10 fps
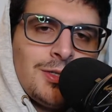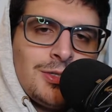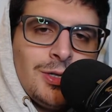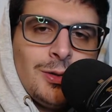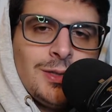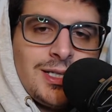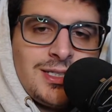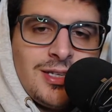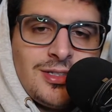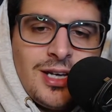So
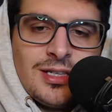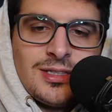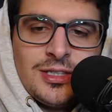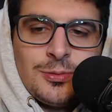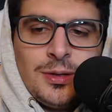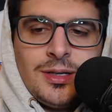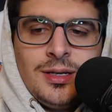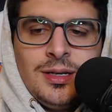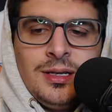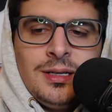let's discuss this one.
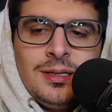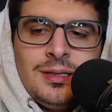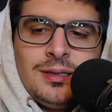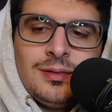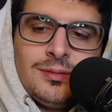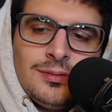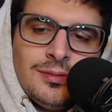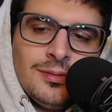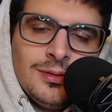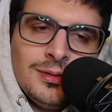
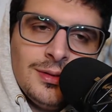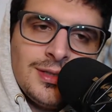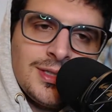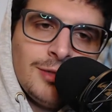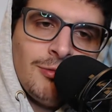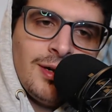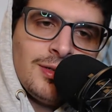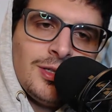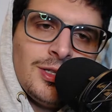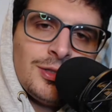Let's get right
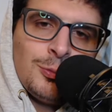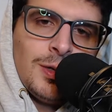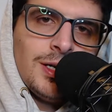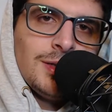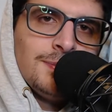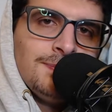into this win.